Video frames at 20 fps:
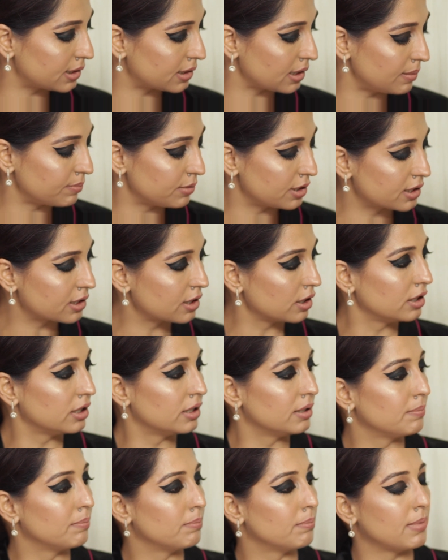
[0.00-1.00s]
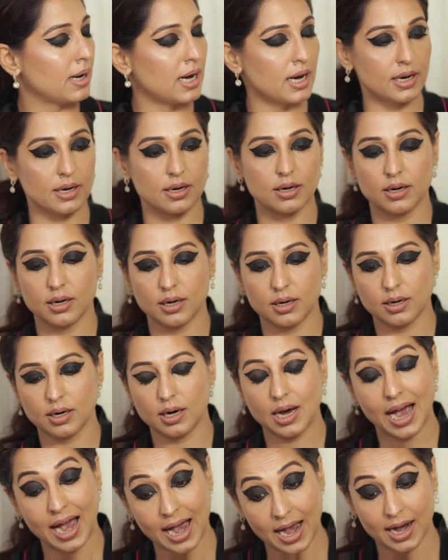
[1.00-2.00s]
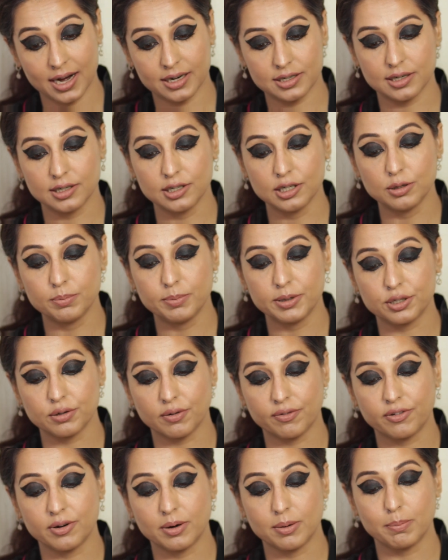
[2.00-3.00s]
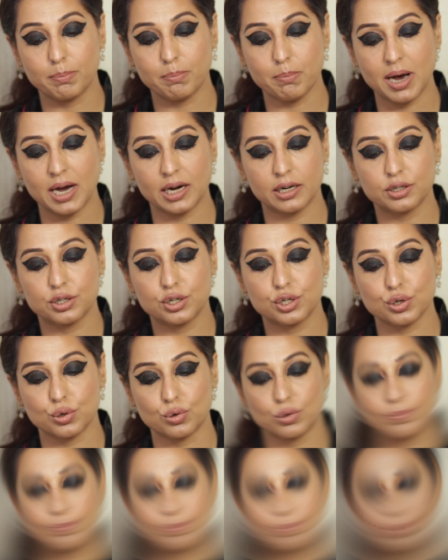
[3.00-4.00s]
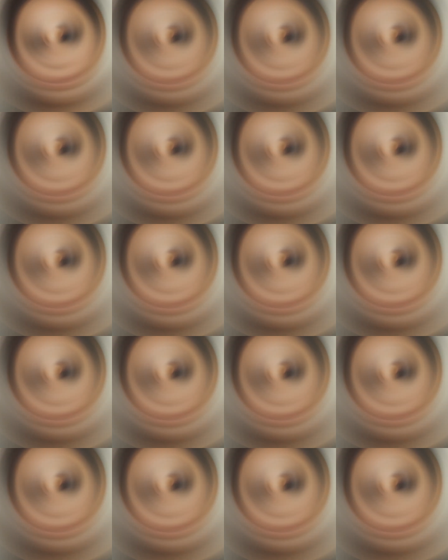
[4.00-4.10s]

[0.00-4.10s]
So I'm just gonna add a little bit of a MAC taupe